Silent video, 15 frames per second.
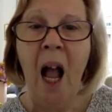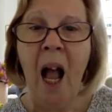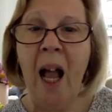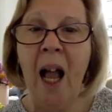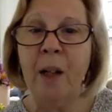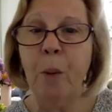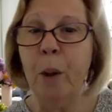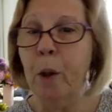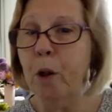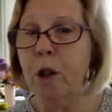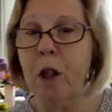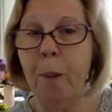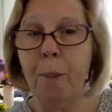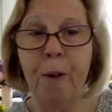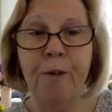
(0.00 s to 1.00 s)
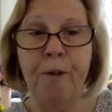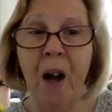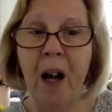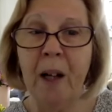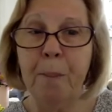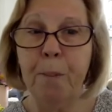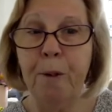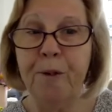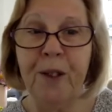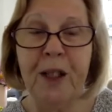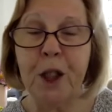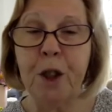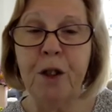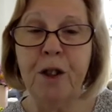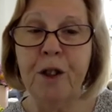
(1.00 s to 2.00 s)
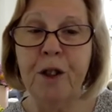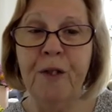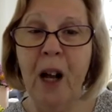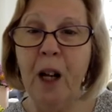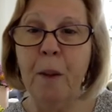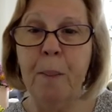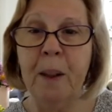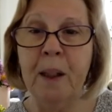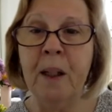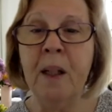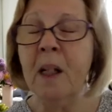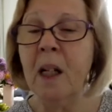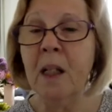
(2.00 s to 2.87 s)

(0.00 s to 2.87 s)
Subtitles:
And we also provide professional development.